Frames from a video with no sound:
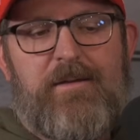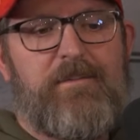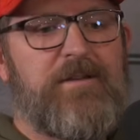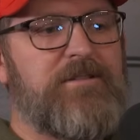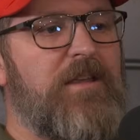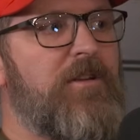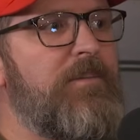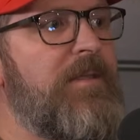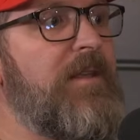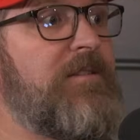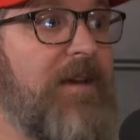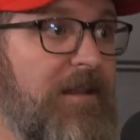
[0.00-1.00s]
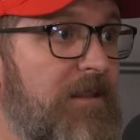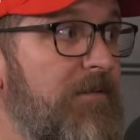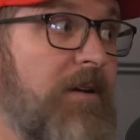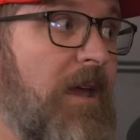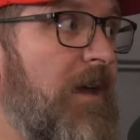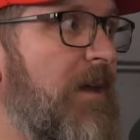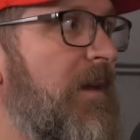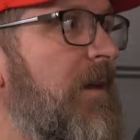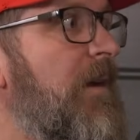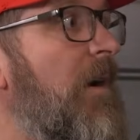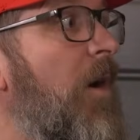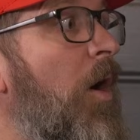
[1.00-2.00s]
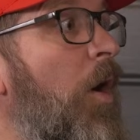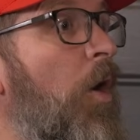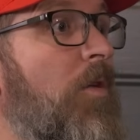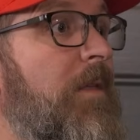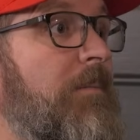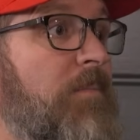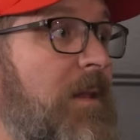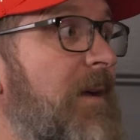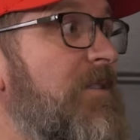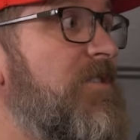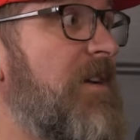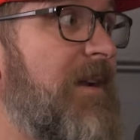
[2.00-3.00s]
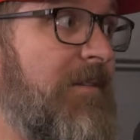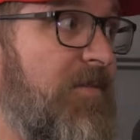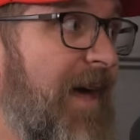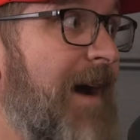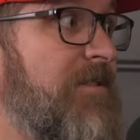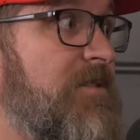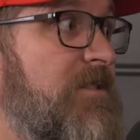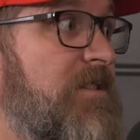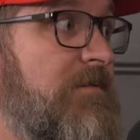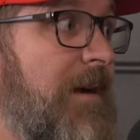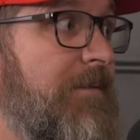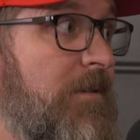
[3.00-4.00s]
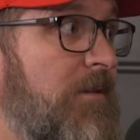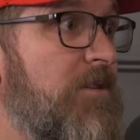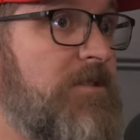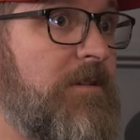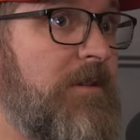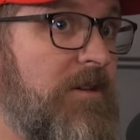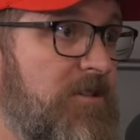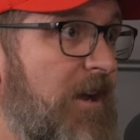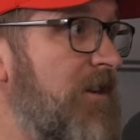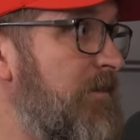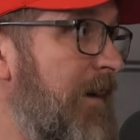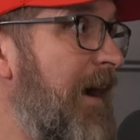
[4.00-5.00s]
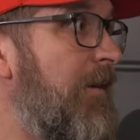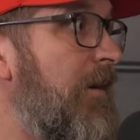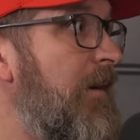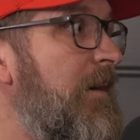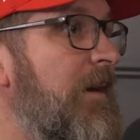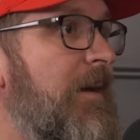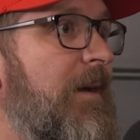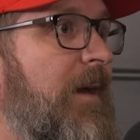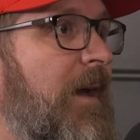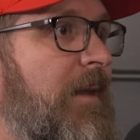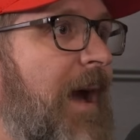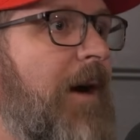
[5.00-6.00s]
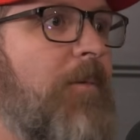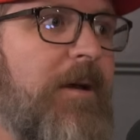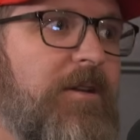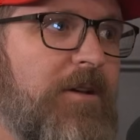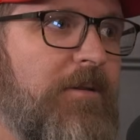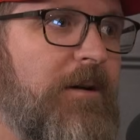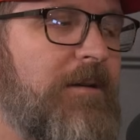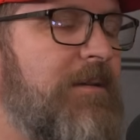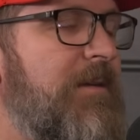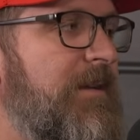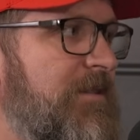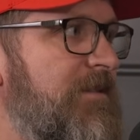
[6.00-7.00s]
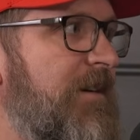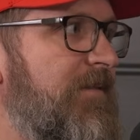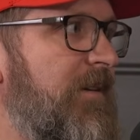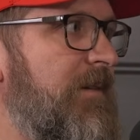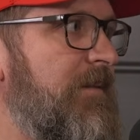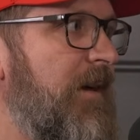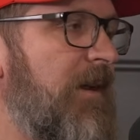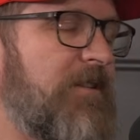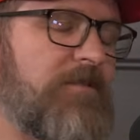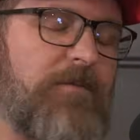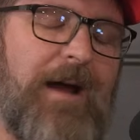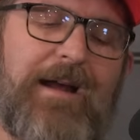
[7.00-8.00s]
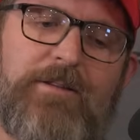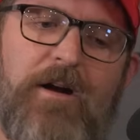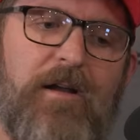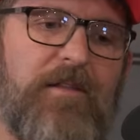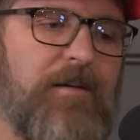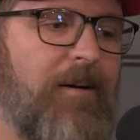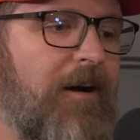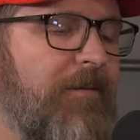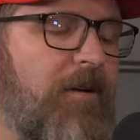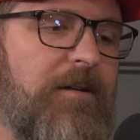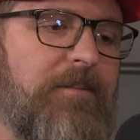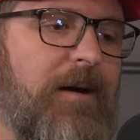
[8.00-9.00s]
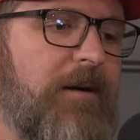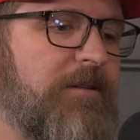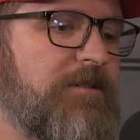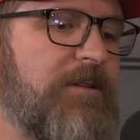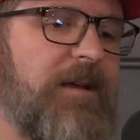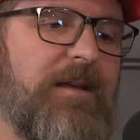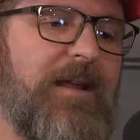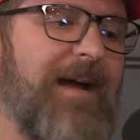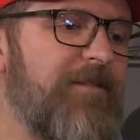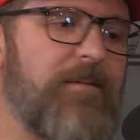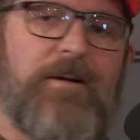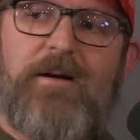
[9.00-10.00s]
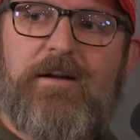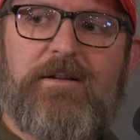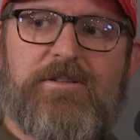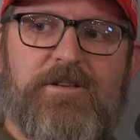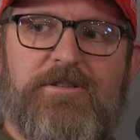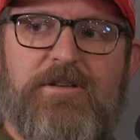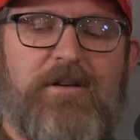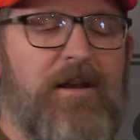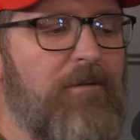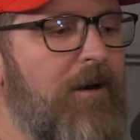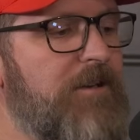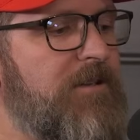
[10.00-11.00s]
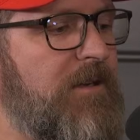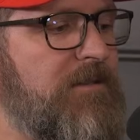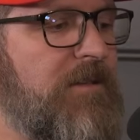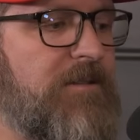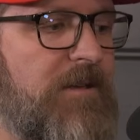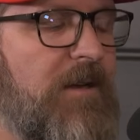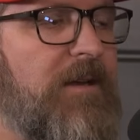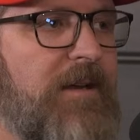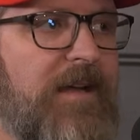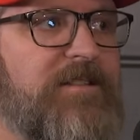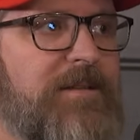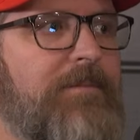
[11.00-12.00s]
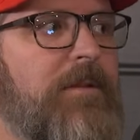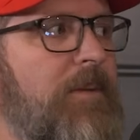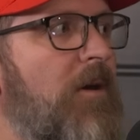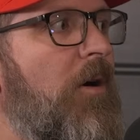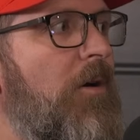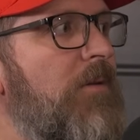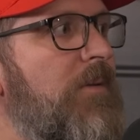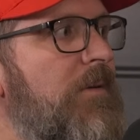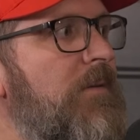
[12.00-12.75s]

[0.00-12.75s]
It's either been the death of a king or the bloodshed of thousands in revolution that changed power, and how we do it is different. And it's right at the heart of our democracy, and every American should tune in and watch it because it's something to behold.